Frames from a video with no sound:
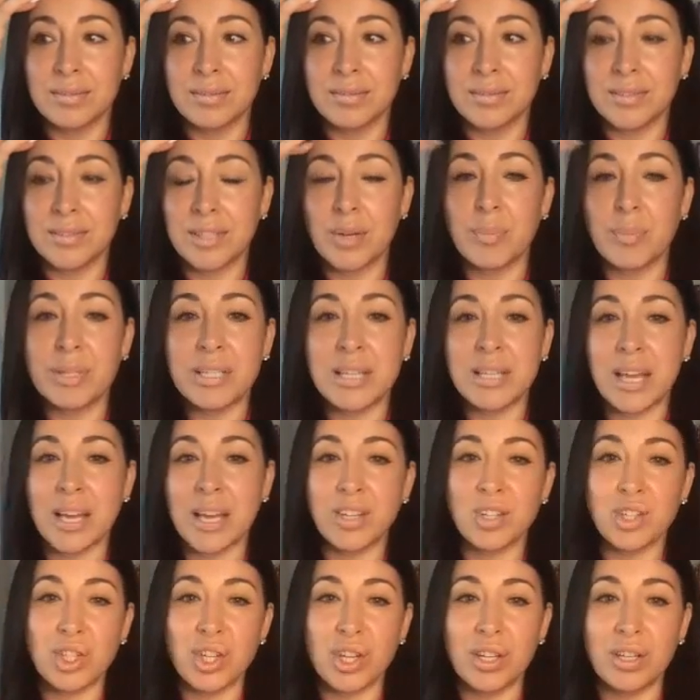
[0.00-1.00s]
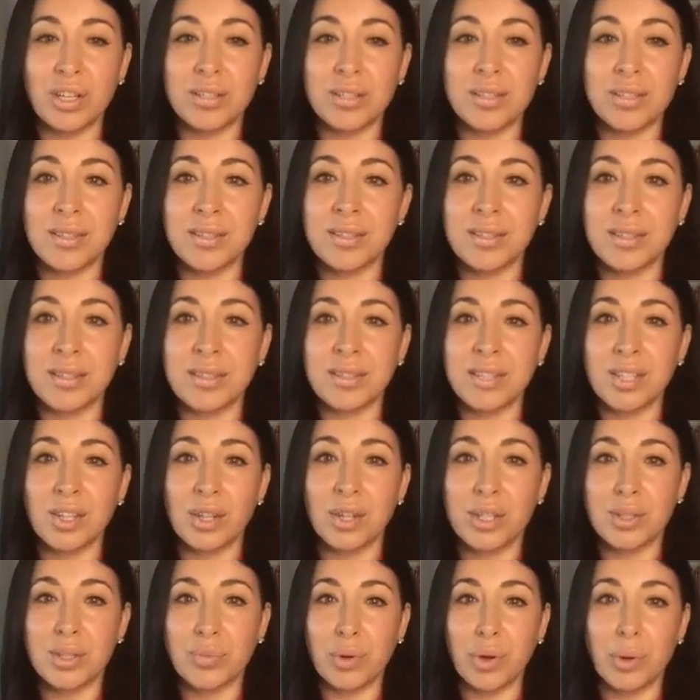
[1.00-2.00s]
imitation is the
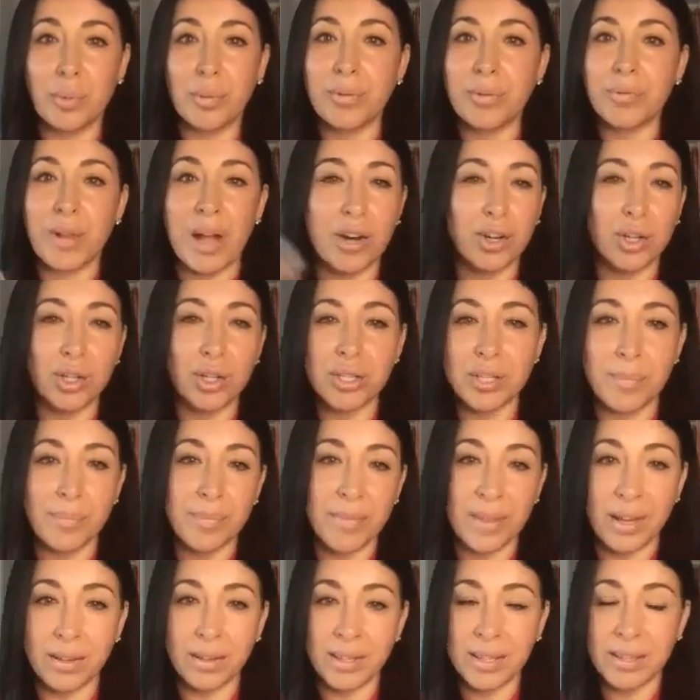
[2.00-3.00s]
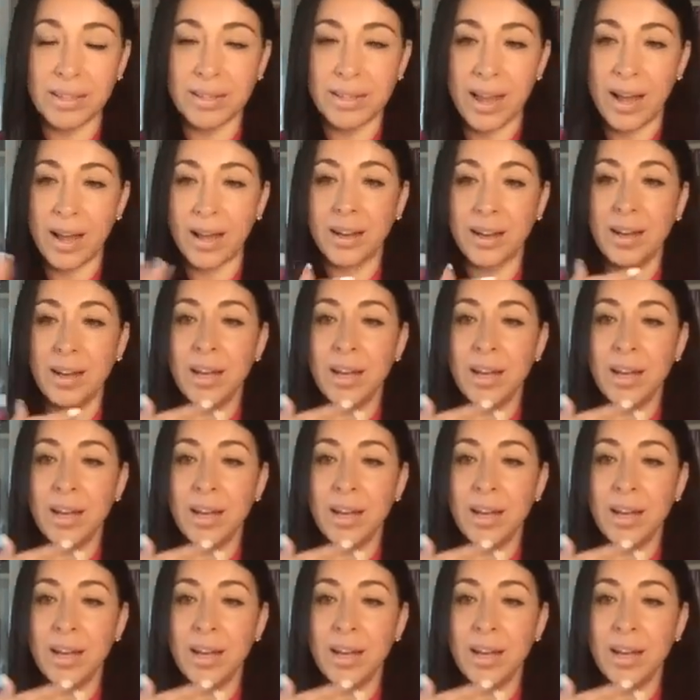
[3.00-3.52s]
sincerest form of flattery, or something like that.